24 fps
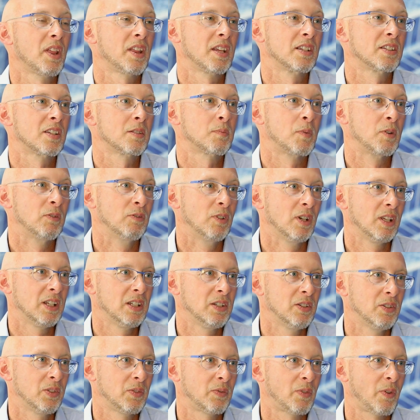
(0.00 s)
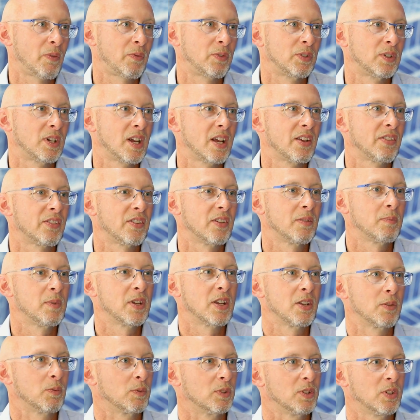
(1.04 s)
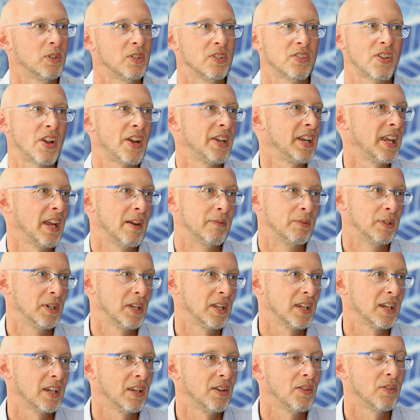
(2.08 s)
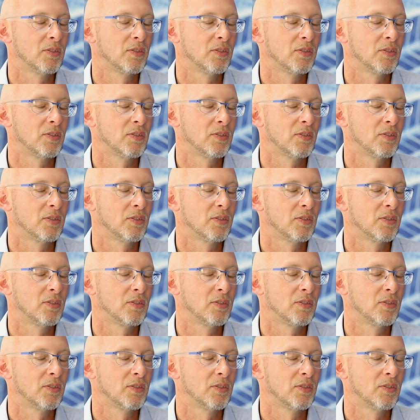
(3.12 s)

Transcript: of the things that's been really useful for us is because we're designing everything in